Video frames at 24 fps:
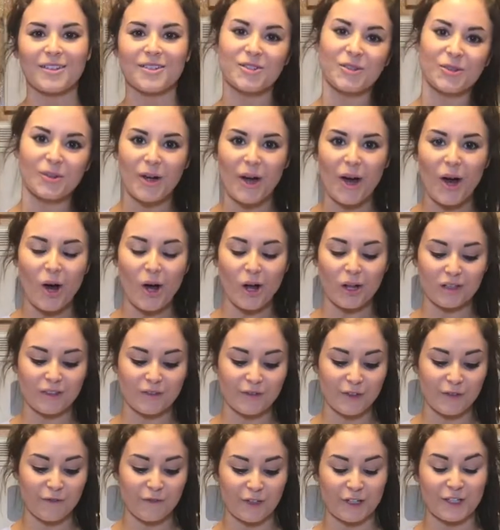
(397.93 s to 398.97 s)
So not all of
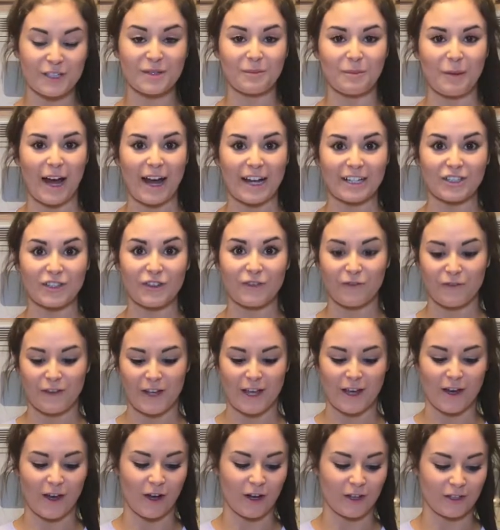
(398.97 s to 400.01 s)
the first batch
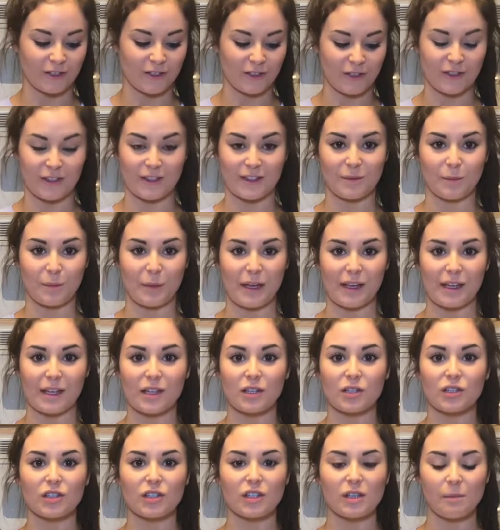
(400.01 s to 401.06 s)
fit onto this baking
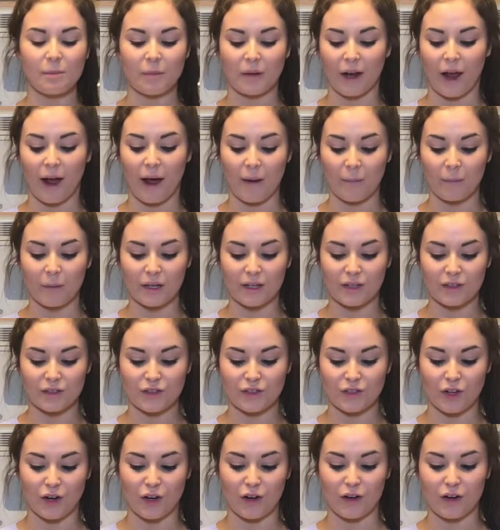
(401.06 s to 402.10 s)
sheet, but I'm gonna
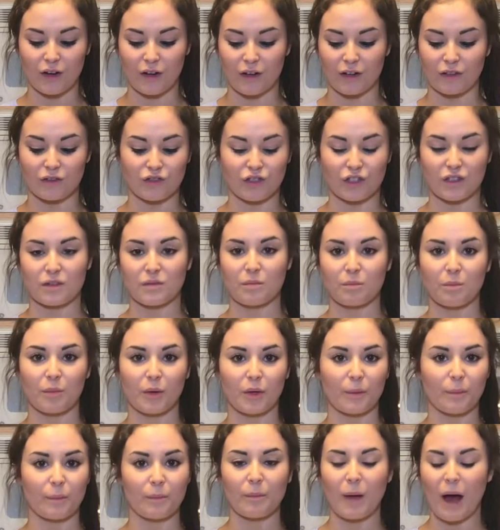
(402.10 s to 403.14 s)
start and just
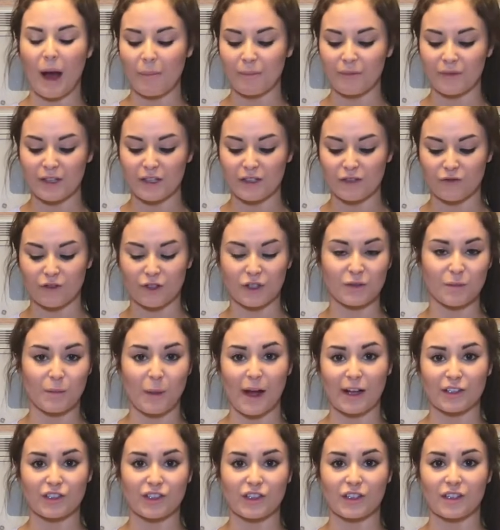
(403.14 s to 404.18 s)
pop this first
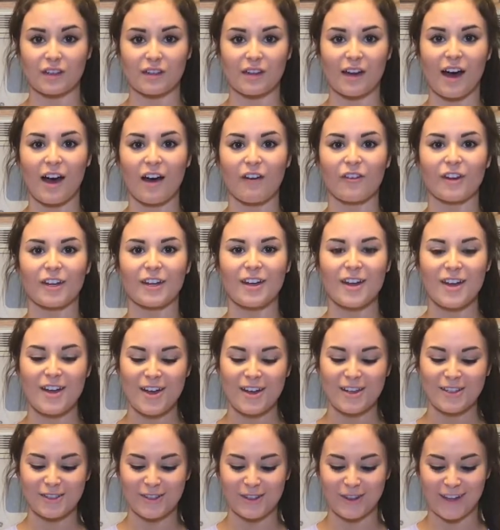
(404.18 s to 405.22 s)
batch into the oven
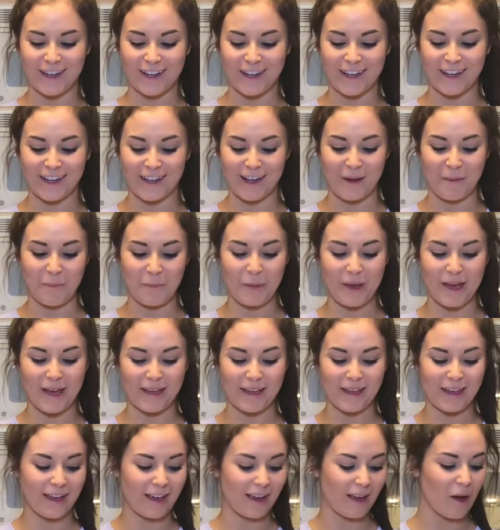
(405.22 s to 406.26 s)
so they can get
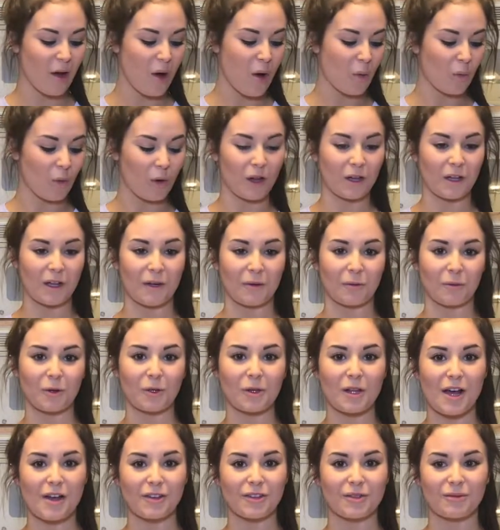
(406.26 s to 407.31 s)
baking while I
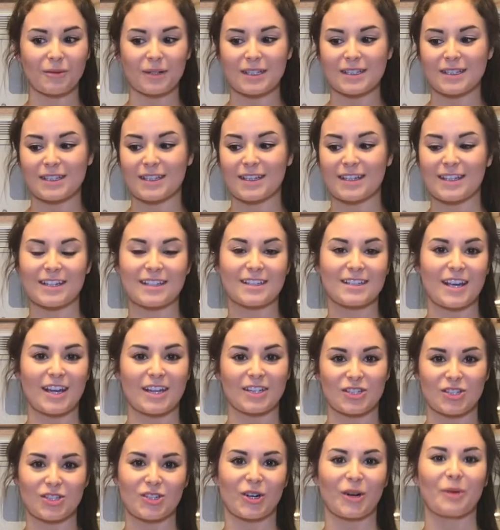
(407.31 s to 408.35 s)
roll out the rest of these
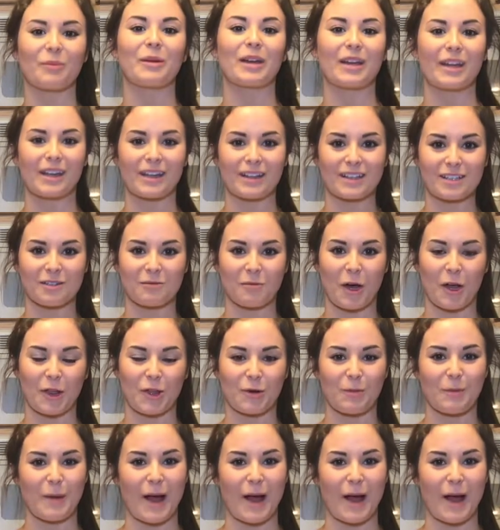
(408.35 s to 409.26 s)
and start making some other